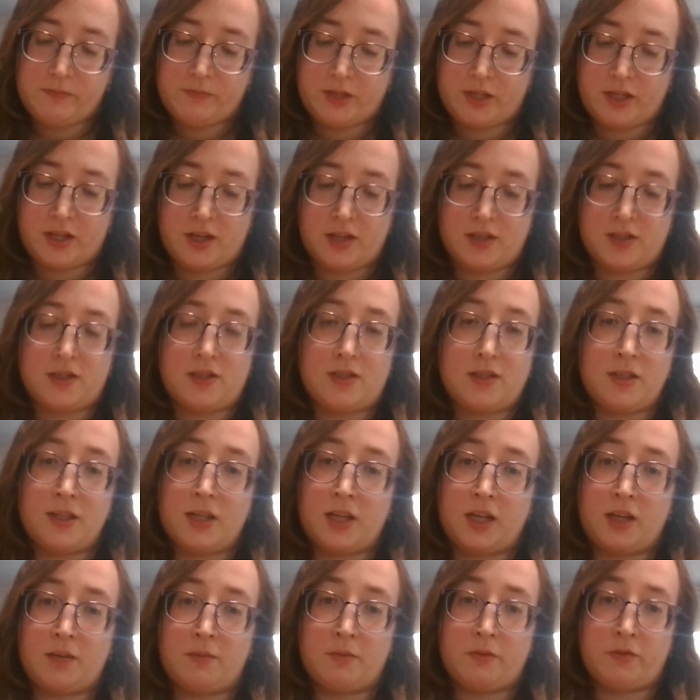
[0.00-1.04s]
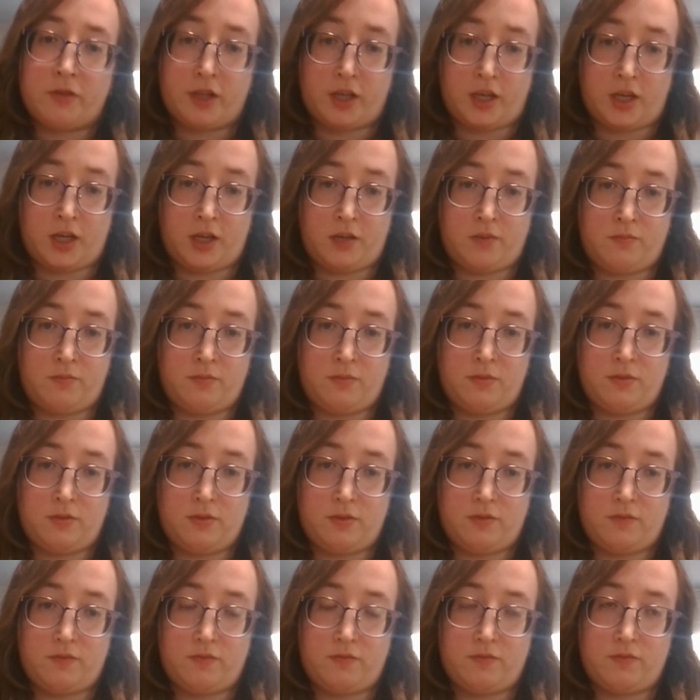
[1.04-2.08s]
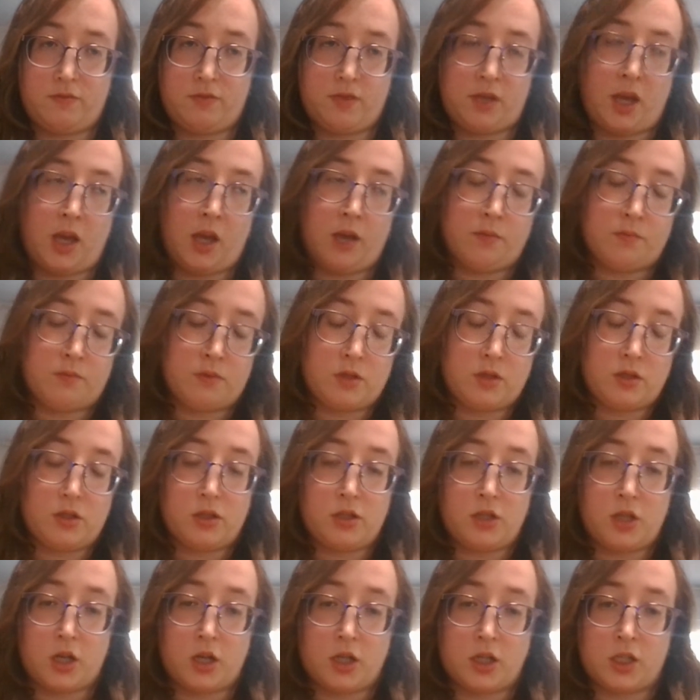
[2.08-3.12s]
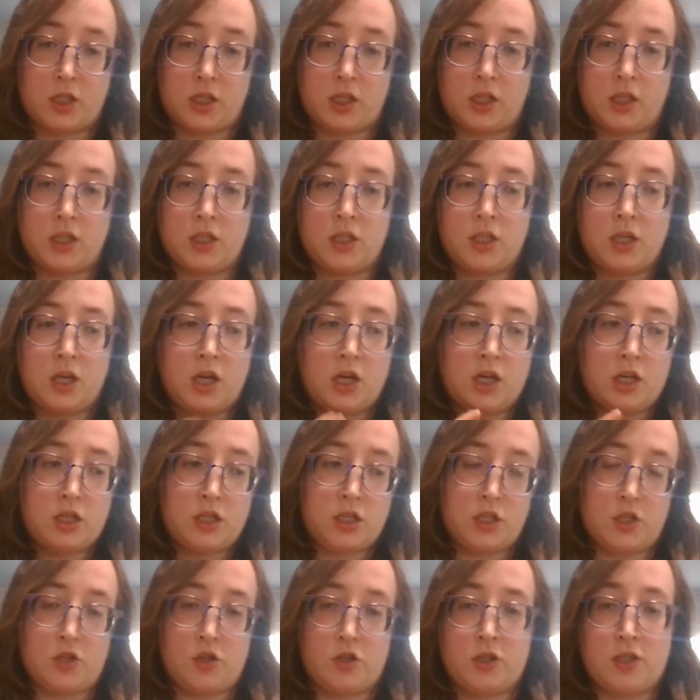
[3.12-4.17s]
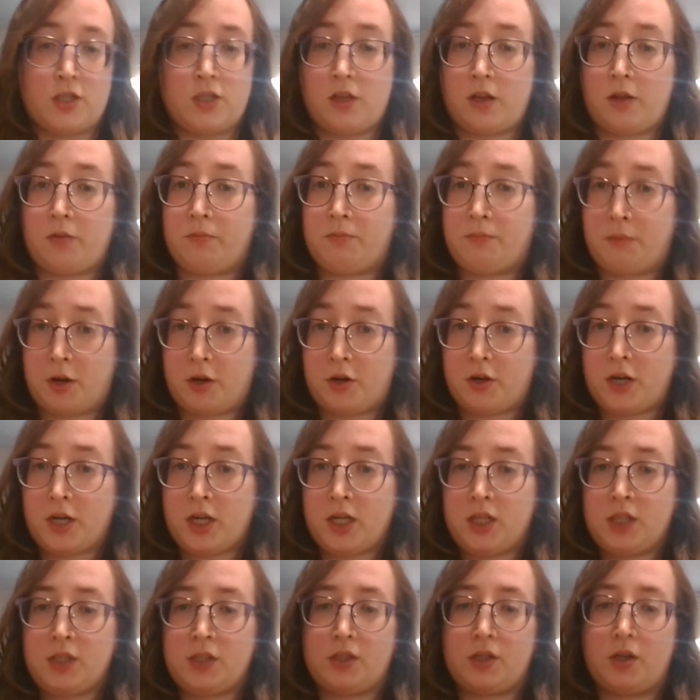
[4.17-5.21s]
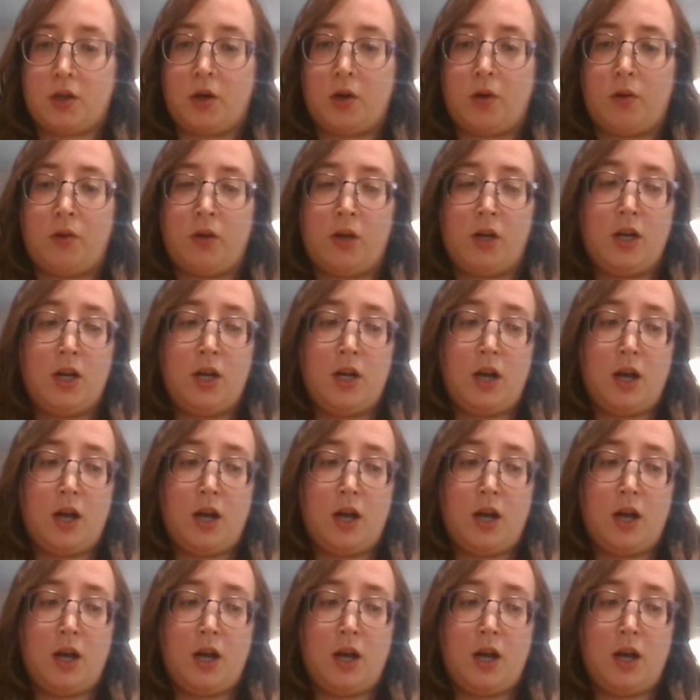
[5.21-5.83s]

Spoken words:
because the name of the games technically is Citrus and Berry, so